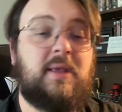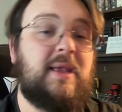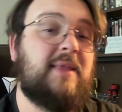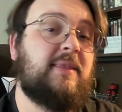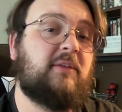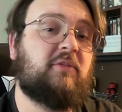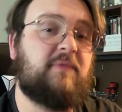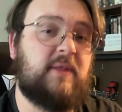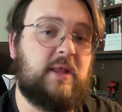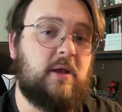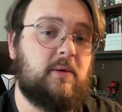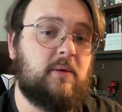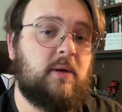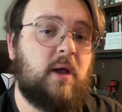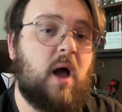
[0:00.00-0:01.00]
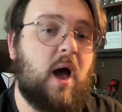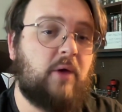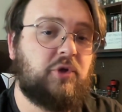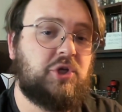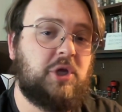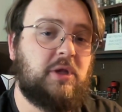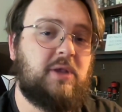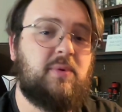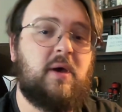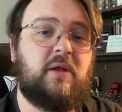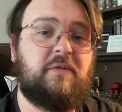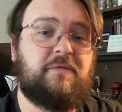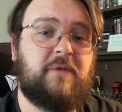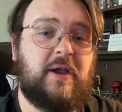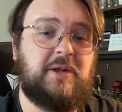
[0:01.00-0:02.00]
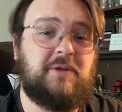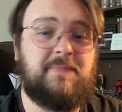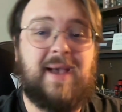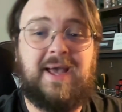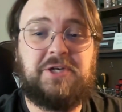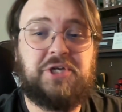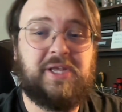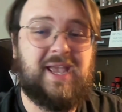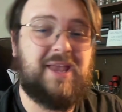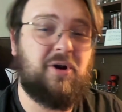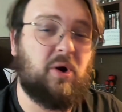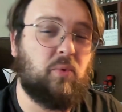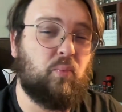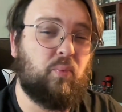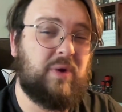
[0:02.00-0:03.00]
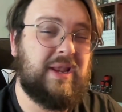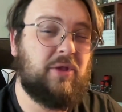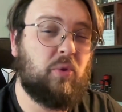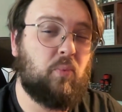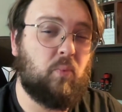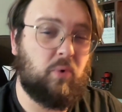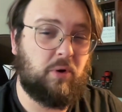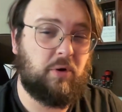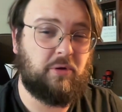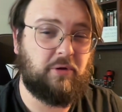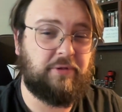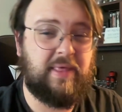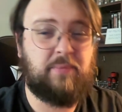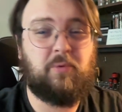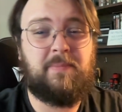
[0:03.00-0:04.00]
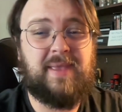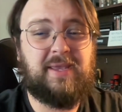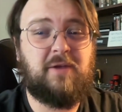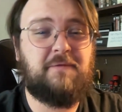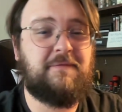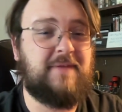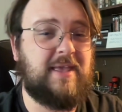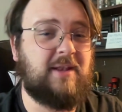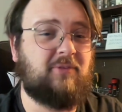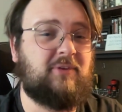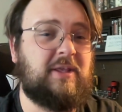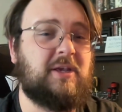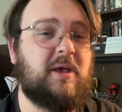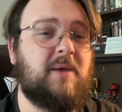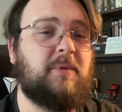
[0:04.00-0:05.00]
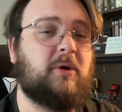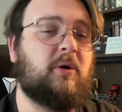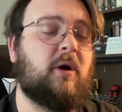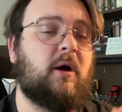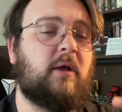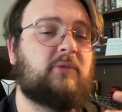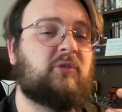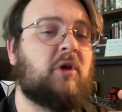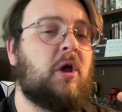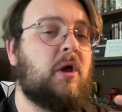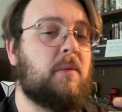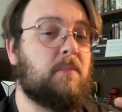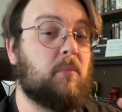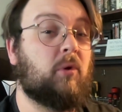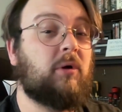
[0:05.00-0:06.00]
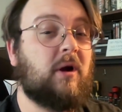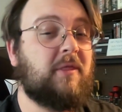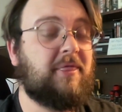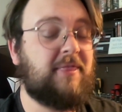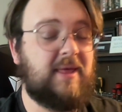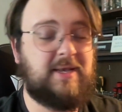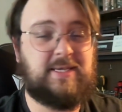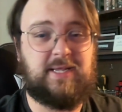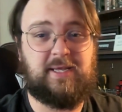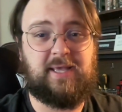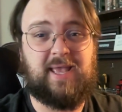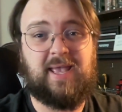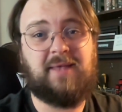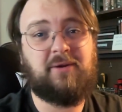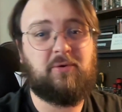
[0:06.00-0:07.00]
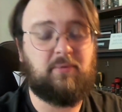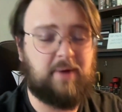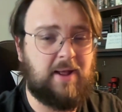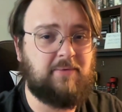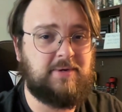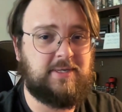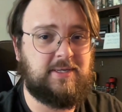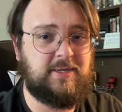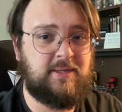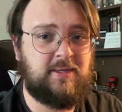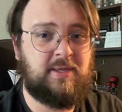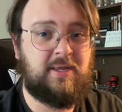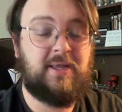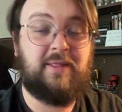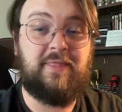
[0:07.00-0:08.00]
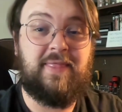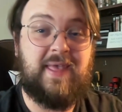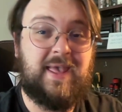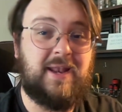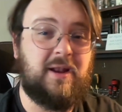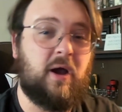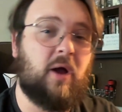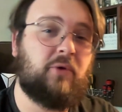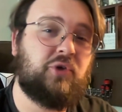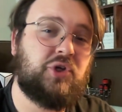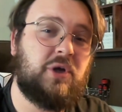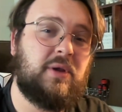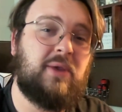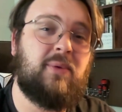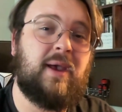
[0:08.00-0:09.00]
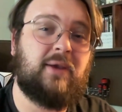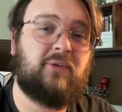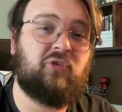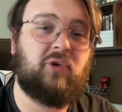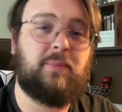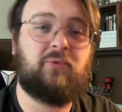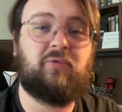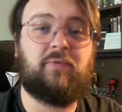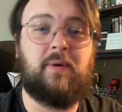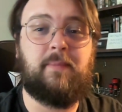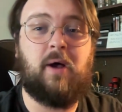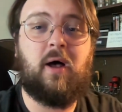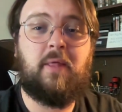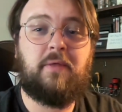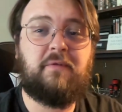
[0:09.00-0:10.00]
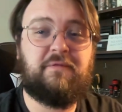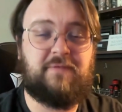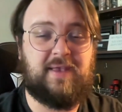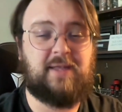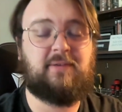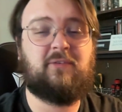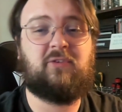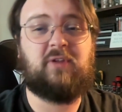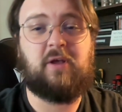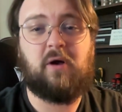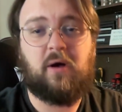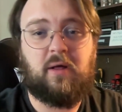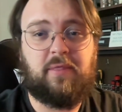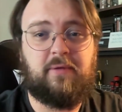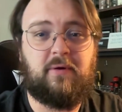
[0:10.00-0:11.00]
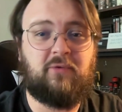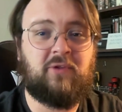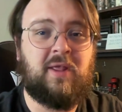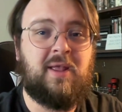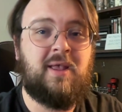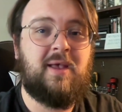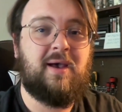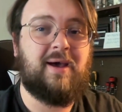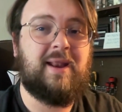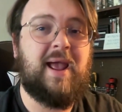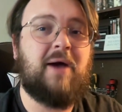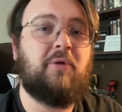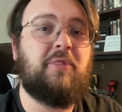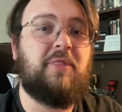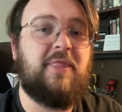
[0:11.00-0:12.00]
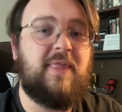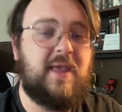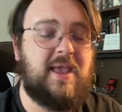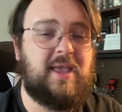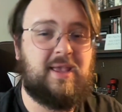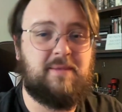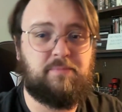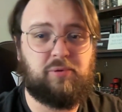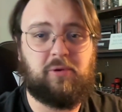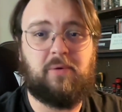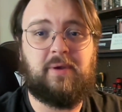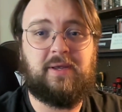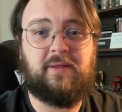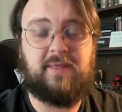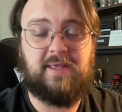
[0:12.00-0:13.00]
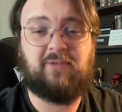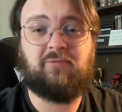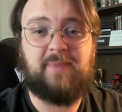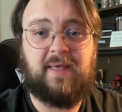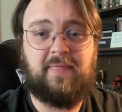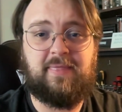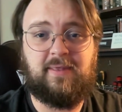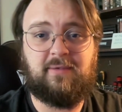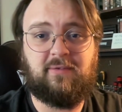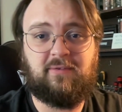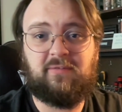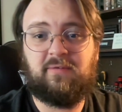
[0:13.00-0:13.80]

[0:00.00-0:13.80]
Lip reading: In this video, I'll show you how to find magic in our real world that will make your fantasy come across more authentic and grounded. Then, I'll show you excerpts from other fantasy authors on how they employed these methods.